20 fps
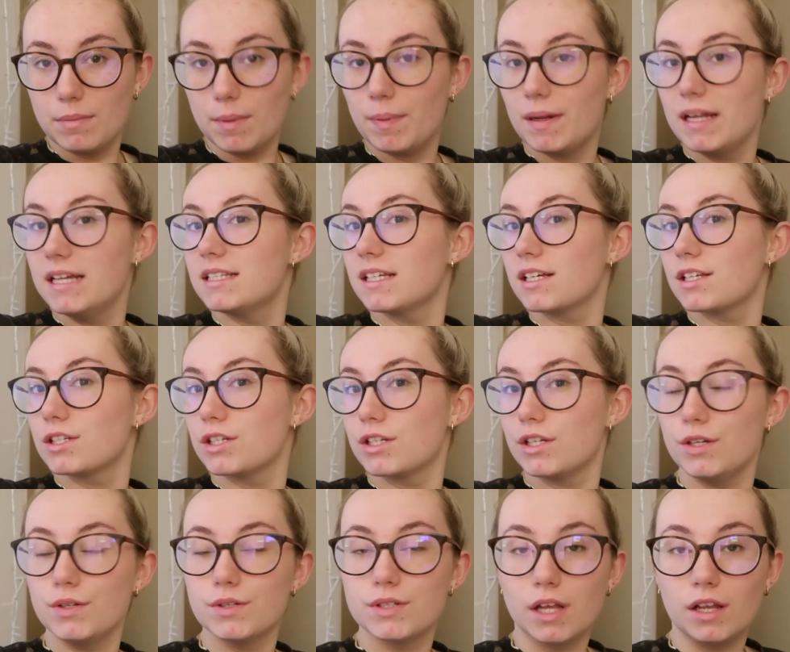Please
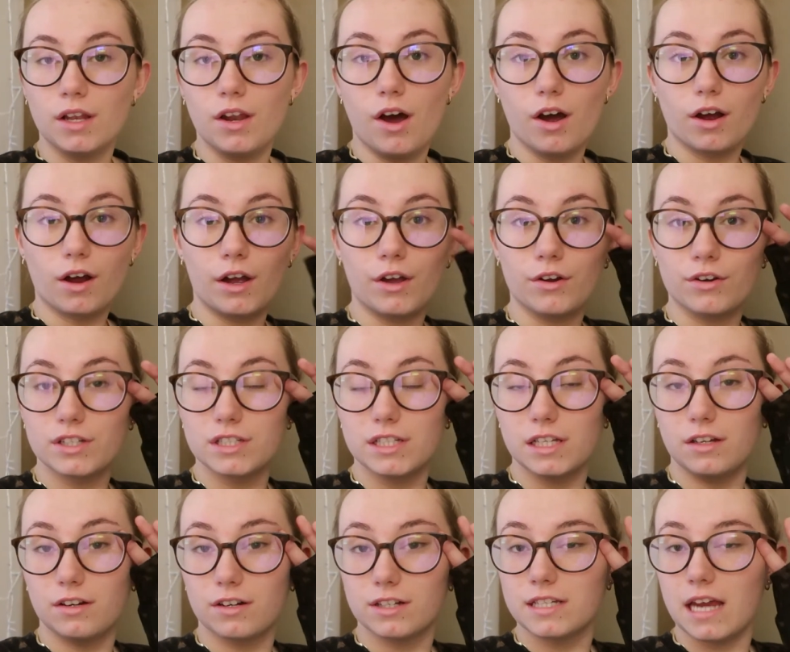excuse the look, I honestly
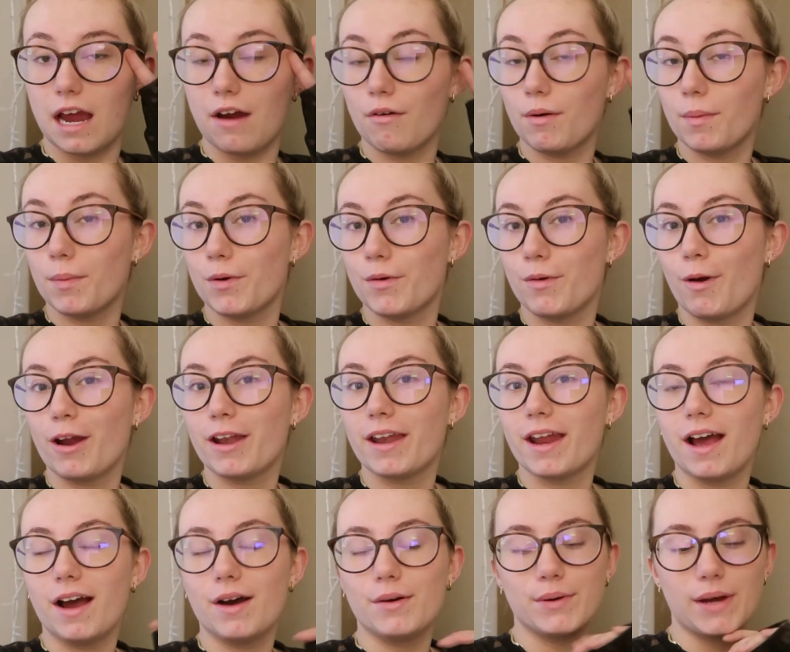look terrible right
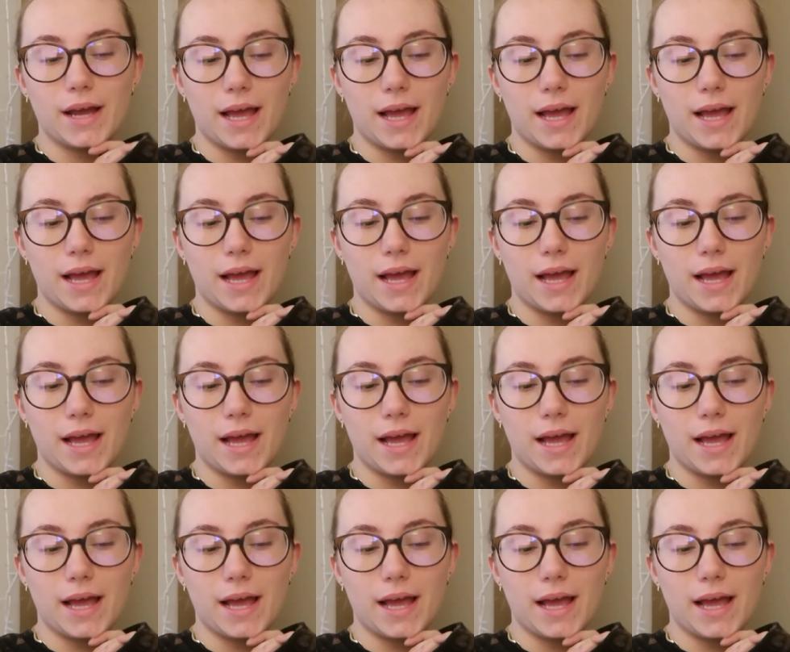now.